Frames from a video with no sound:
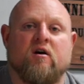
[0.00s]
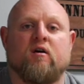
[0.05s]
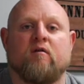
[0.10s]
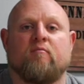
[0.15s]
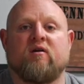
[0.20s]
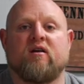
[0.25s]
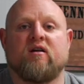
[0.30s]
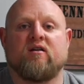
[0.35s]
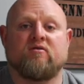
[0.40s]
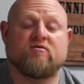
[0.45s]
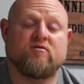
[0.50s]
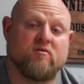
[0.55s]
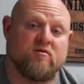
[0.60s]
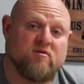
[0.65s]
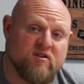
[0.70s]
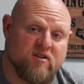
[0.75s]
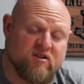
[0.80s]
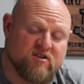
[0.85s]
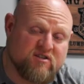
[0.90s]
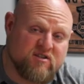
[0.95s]
But in
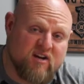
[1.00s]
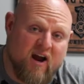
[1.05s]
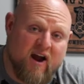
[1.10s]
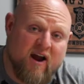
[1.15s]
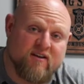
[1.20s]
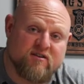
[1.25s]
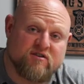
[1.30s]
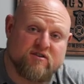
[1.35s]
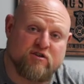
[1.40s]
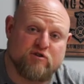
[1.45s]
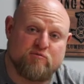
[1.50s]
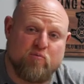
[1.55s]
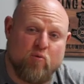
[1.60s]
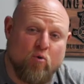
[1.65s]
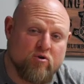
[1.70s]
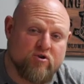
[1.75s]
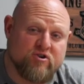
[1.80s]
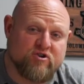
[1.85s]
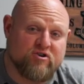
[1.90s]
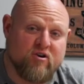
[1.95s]
the science of
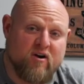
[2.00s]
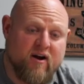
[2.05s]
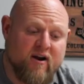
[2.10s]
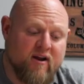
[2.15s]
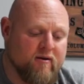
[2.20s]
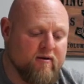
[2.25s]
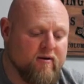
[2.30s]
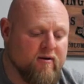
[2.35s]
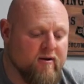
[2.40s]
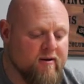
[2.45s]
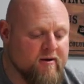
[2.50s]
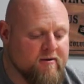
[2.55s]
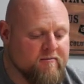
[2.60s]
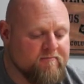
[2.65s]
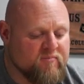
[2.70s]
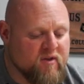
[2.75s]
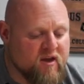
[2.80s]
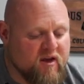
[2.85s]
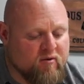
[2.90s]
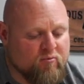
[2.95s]
sports training,
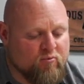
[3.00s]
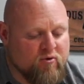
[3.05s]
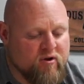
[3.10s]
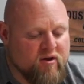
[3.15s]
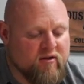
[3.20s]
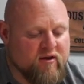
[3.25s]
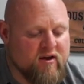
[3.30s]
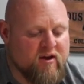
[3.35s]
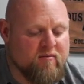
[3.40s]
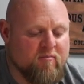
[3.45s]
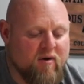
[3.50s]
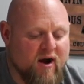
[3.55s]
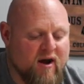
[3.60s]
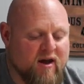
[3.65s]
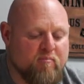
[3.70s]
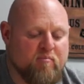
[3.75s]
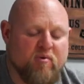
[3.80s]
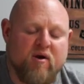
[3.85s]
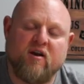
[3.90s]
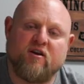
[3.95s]
and really, in my
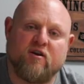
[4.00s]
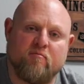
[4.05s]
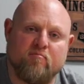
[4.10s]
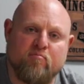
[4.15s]
opinion,